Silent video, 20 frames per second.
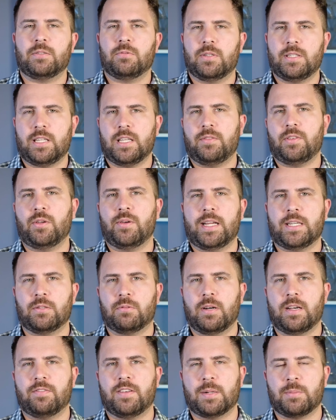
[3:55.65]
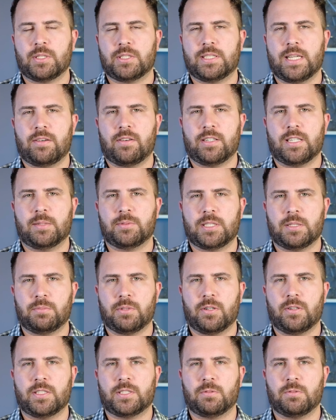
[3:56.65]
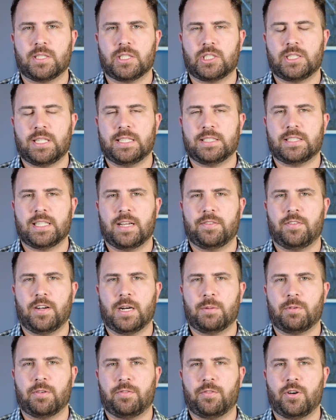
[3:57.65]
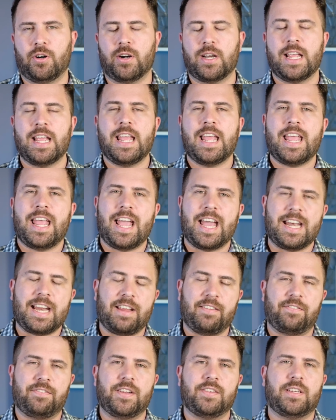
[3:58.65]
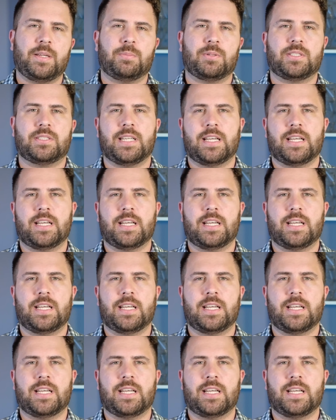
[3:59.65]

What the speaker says: would give you a 25% redemption bonus with a Chase Sapphire Preferred and a 50%